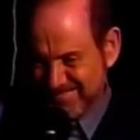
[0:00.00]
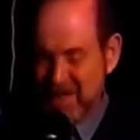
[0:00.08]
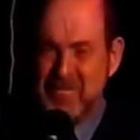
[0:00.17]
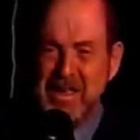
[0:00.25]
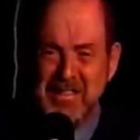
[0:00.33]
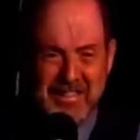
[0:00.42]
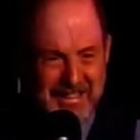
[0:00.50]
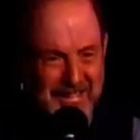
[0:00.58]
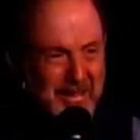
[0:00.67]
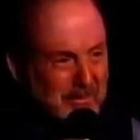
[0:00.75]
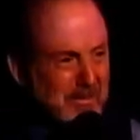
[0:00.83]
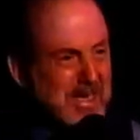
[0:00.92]
I mean, the
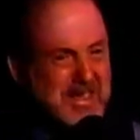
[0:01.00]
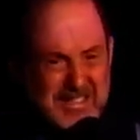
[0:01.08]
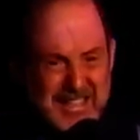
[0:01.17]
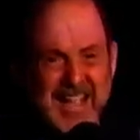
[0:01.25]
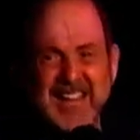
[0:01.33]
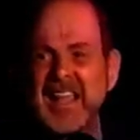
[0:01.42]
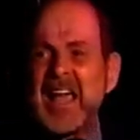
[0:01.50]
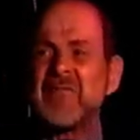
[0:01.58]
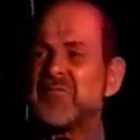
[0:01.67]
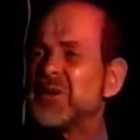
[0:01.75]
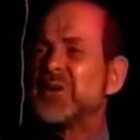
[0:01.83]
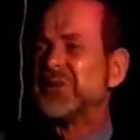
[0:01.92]
beast had tamed
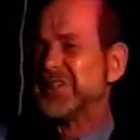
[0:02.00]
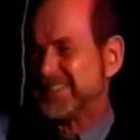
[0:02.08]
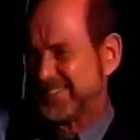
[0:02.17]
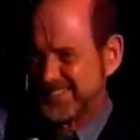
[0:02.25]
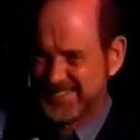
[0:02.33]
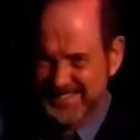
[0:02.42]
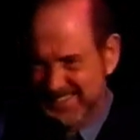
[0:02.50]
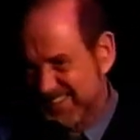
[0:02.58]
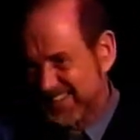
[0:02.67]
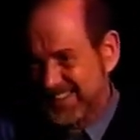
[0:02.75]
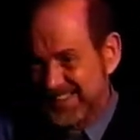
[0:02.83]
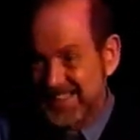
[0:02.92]
beauty,
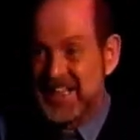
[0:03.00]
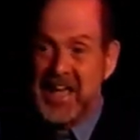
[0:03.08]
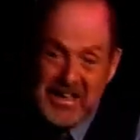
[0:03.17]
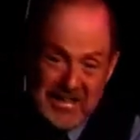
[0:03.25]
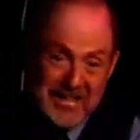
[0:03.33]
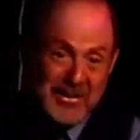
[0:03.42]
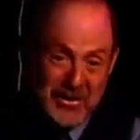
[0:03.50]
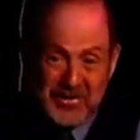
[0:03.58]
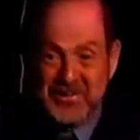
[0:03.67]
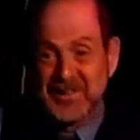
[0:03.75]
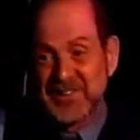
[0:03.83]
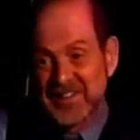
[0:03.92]
and hate had turned
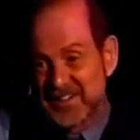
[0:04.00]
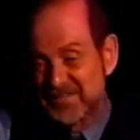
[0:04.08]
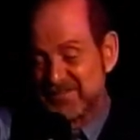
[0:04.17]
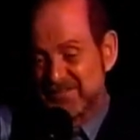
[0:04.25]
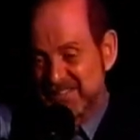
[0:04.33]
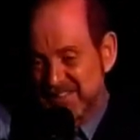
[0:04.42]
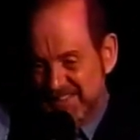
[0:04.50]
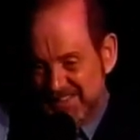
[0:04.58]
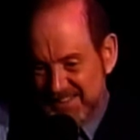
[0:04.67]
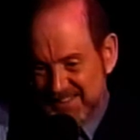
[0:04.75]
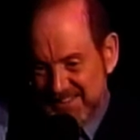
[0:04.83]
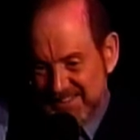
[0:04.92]
to love.
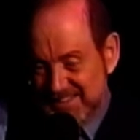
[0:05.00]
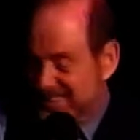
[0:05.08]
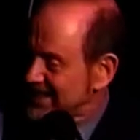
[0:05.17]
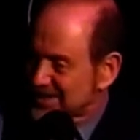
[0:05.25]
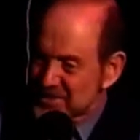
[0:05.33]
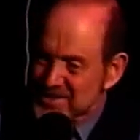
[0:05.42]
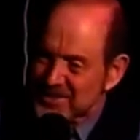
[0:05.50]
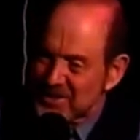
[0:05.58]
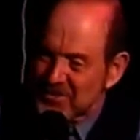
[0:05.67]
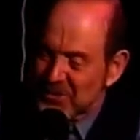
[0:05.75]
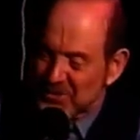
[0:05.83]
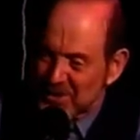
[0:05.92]
Ah, it was
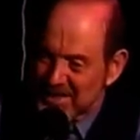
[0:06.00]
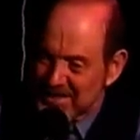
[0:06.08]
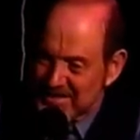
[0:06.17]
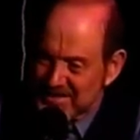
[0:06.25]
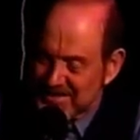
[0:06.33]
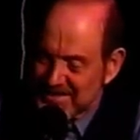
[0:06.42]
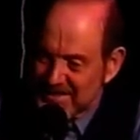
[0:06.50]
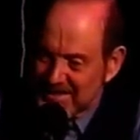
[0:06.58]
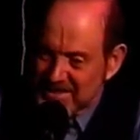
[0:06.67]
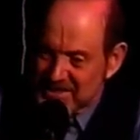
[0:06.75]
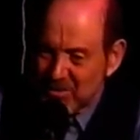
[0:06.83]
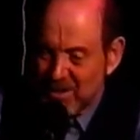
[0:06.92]
love all right.
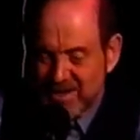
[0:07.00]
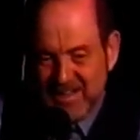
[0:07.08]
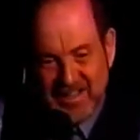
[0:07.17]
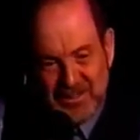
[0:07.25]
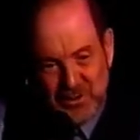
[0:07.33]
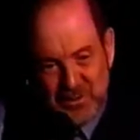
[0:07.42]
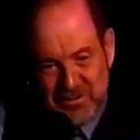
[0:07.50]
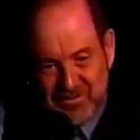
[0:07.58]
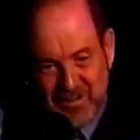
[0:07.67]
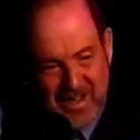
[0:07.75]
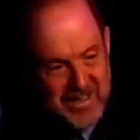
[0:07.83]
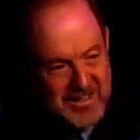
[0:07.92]
So why the hell were we
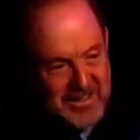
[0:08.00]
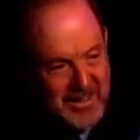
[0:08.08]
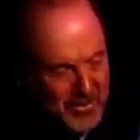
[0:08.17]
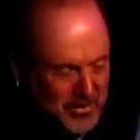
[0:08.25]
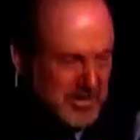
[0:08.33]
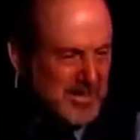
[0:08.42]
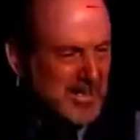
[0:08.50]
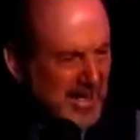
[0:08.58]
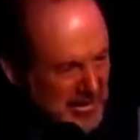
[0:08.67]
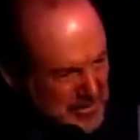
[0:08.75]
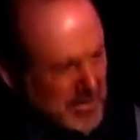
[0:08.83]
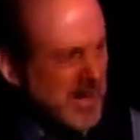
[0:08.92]
fighting all the
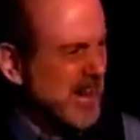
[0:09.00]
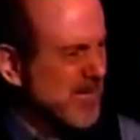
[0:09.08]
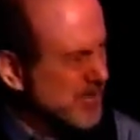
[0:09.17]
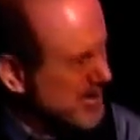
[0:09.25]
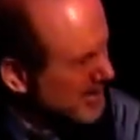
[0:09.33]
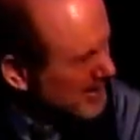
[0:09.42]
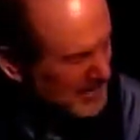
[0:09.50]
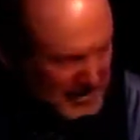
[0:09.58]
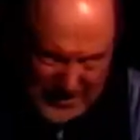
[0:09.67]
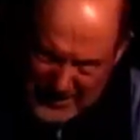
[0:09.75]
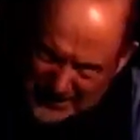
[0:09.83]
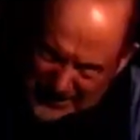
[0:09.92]
time about everything?
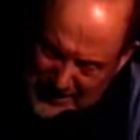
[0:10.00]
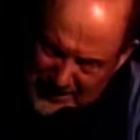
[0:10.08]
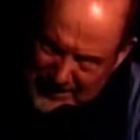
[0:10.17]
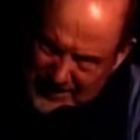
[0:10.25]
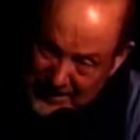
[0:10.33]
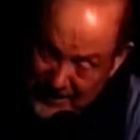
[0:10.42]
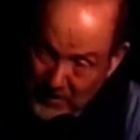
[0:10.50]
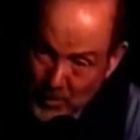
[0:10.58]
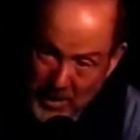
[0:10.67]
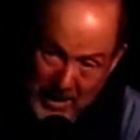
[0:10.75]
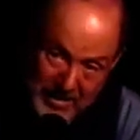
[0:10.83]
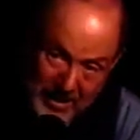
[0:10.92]
And then when we
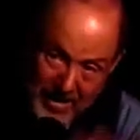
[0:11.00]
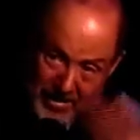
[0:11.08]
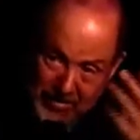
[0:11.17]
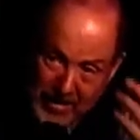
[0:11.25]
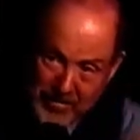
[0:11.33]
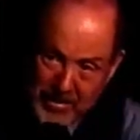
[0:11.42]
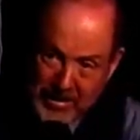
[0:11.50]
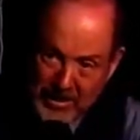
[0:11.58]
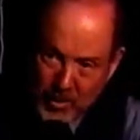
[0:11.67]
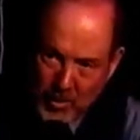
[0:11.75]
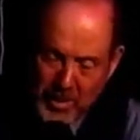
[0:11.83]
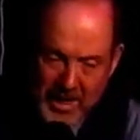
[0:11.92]
got tired of
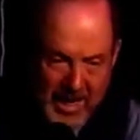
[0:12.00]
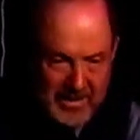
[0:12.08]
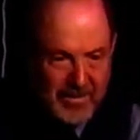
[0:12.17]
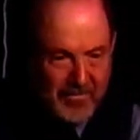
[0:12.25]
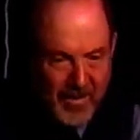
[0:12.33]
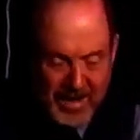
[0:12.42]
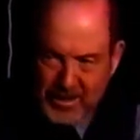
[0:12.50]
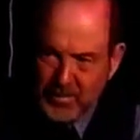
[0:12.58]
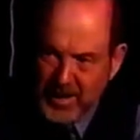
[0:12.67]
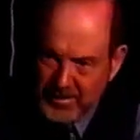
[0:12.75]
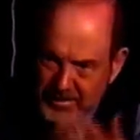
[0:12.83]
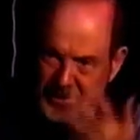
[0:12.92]
everything, we began to fight
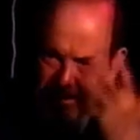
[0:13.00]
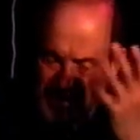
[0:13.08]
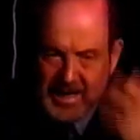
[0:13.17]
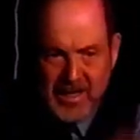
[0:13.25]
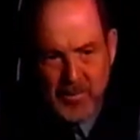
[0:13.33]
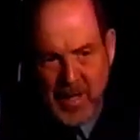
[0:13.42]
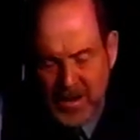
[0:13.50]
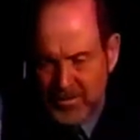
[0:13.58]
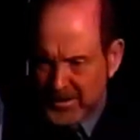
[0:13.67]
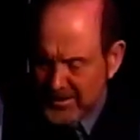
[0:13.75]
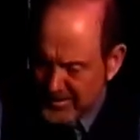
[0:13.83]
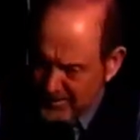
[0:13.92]
about getting married.